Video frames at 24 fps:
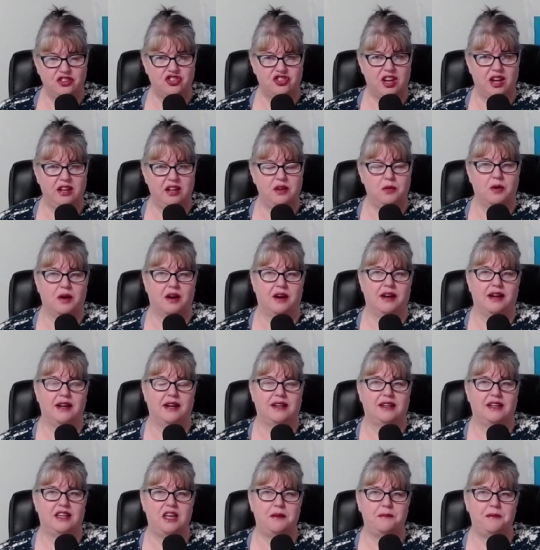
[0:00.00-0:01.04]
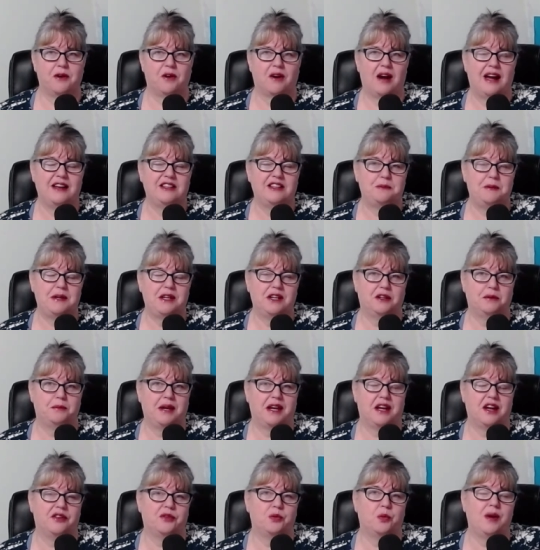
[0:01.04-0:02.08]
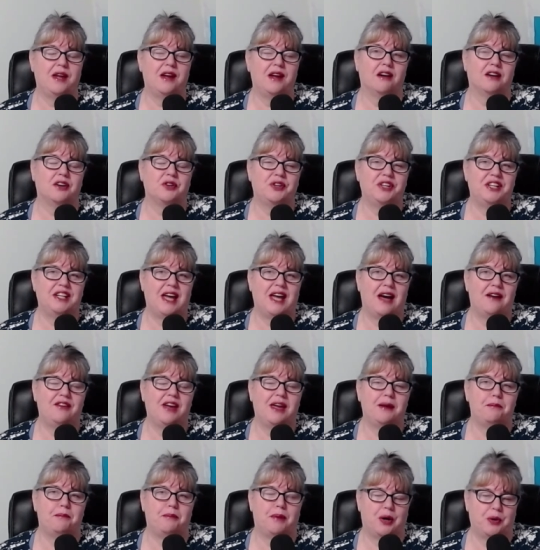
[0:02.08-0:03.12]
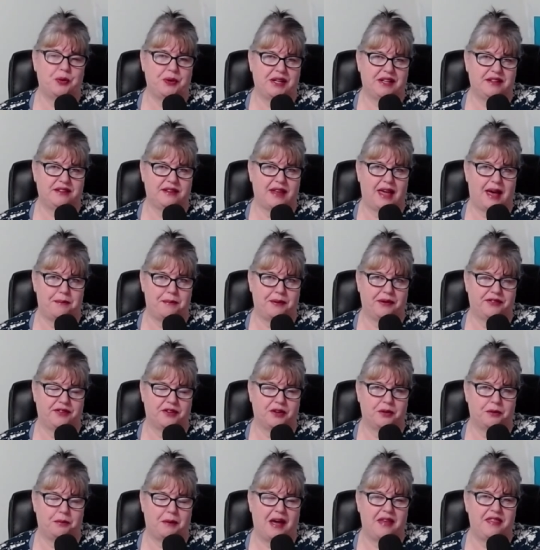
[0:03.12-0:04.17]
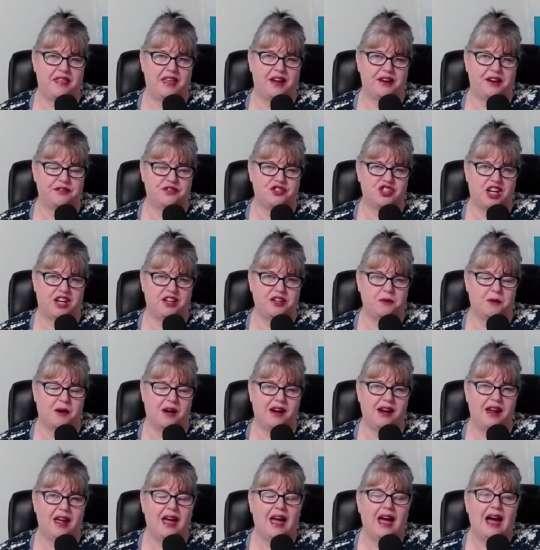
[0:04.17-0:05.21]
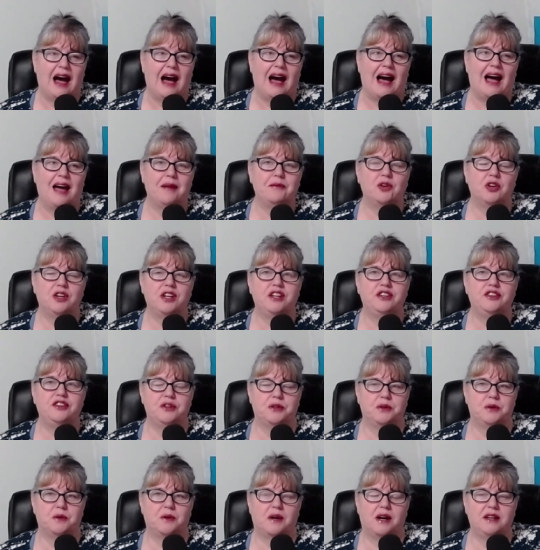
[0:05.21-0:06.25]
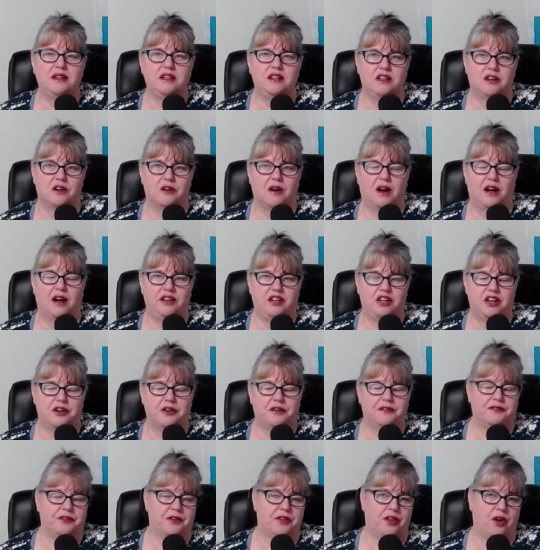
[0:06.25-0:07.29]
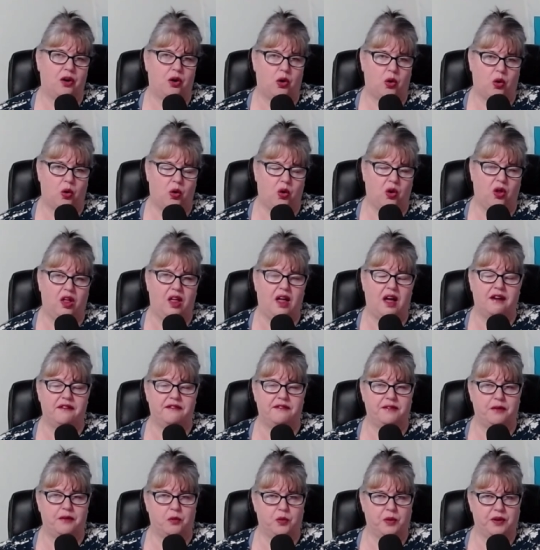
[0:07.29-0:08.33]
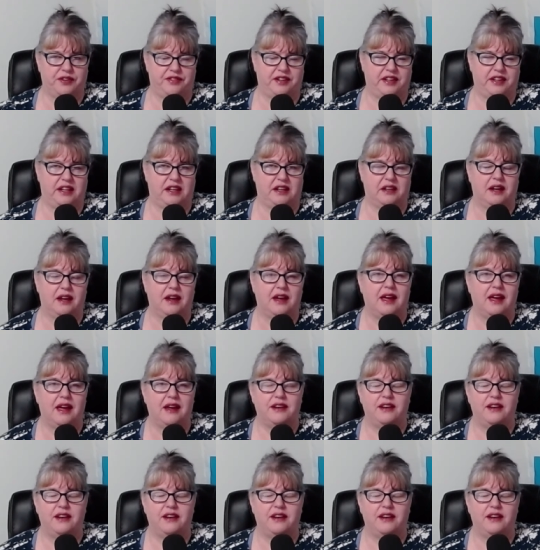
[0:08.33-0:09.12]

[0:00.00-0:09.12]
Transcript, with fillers: in January, keep your eyes peeled because we are going to have a bonus episode by the end of January. I'm going to do a year on year for the whole of Racine,